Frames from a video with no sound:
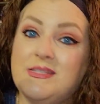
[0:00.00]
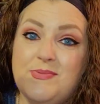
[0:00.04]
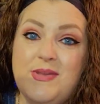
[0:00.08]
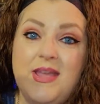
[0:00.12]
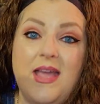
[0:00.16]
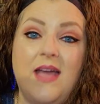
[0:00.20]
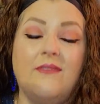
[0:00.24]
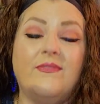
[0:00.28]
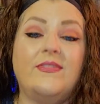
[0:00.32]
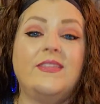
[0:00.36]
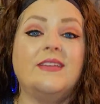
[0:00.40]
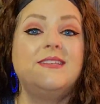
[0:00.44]
me
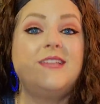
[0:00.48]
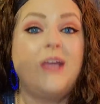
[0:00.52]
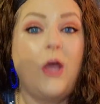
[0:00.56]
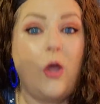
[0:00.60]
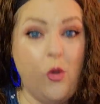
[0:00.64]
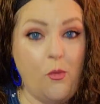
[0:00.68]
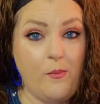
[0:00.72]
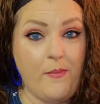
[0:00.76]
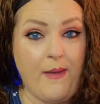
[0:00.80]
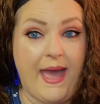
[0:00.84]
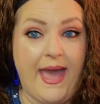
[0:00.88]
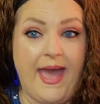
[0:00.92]
of the
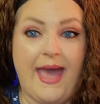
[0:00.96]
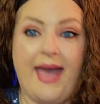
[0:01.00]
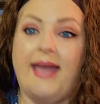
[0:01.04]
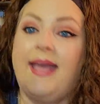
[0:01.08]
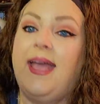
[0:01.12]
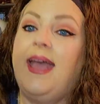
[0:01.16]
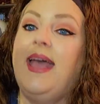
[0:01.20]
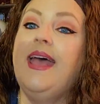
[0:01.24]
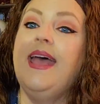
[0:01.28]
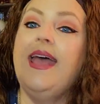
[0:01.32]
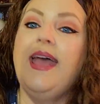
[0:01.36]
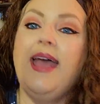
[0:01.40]
tote bag.
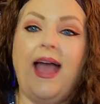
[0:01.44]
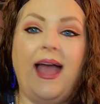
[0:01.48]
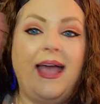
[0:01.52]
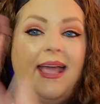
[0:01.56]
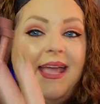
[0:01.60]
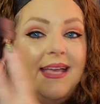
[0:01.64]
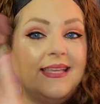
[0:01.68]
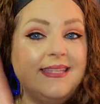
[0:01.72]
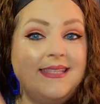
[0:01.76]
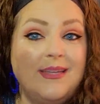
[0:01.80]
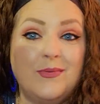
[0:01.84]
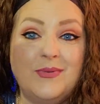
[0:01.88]
I
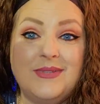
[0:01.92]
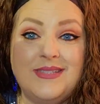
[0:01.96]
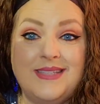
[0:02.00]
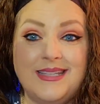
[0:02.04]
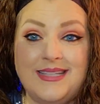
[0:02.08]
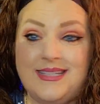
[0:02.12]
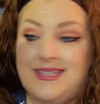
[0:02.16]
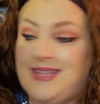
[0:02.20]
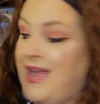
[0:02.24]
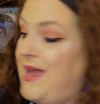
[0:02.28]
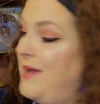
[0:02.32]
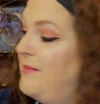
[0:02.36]
guess it was the
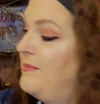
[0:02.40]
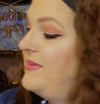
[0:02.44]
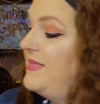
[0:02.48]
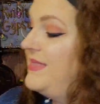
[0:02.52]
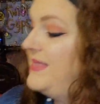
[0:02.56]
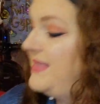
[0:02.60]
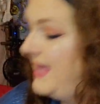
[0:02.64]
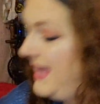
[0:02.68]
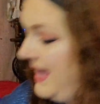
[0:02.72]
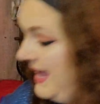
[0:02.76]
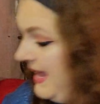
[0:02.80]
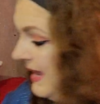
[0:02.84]
same
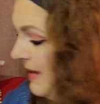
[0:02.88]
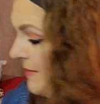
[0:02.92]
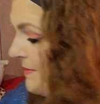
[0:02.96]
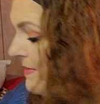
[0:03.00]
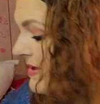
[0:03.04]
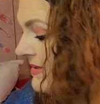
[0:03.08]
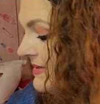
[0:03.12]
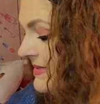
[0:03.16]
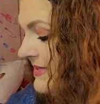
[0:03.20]
theme.